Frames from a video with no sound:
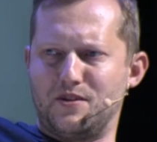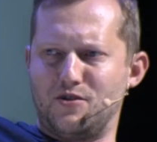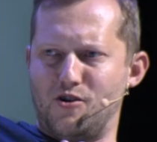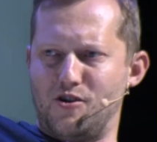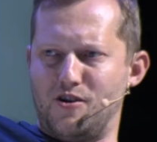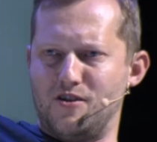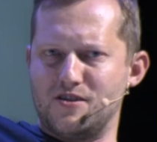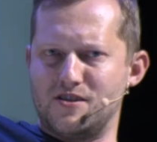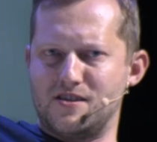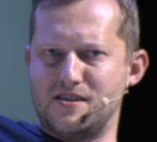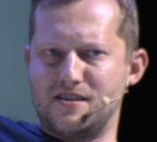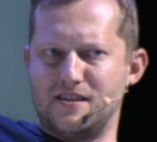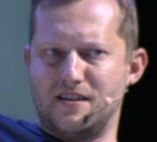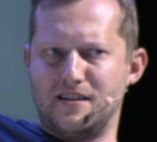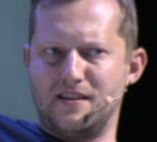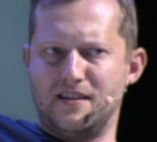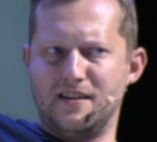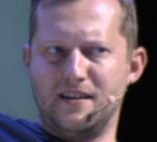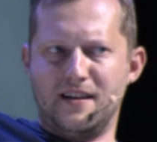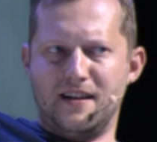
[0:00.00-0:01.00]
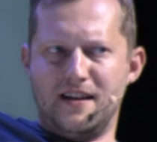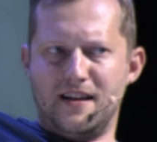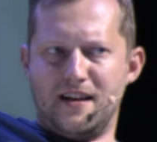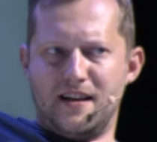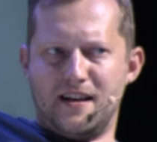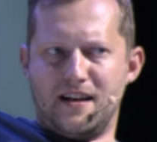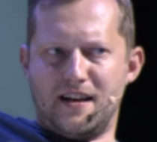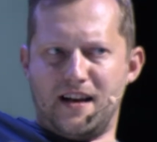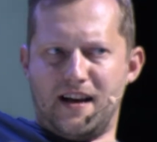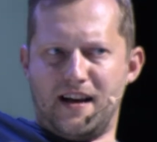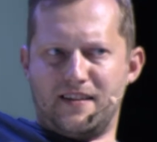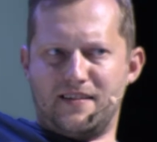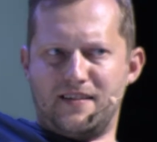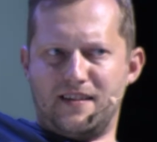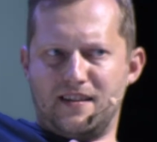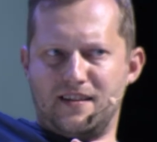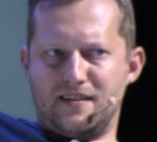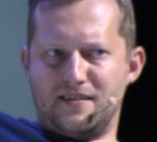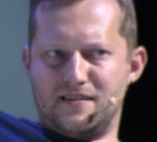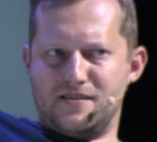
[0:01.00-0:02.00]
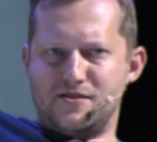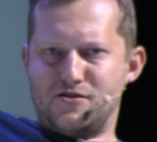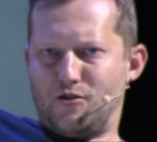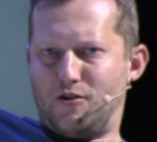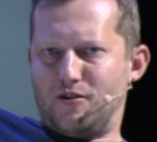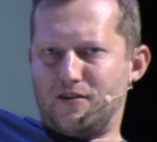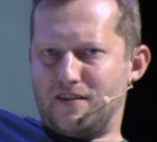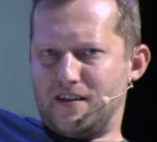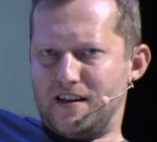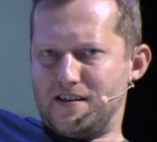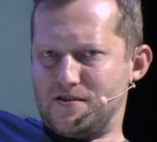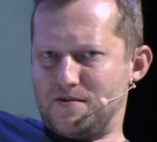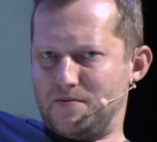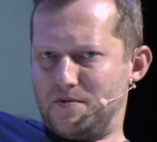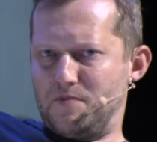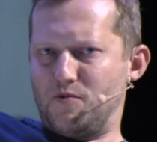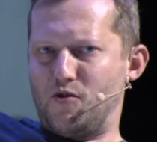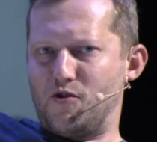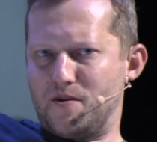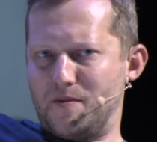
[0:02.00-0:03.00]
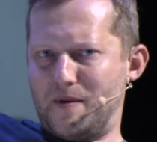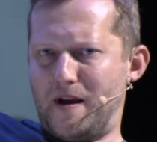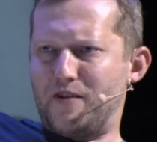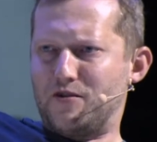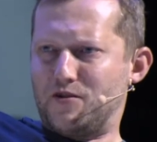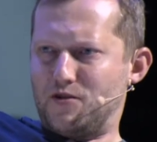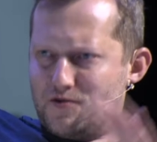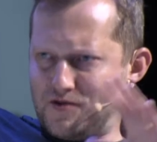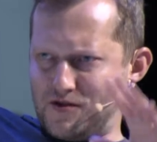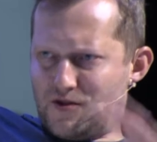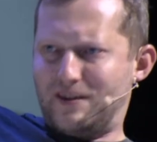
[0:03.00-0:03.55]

because I think this talk has to be more about you.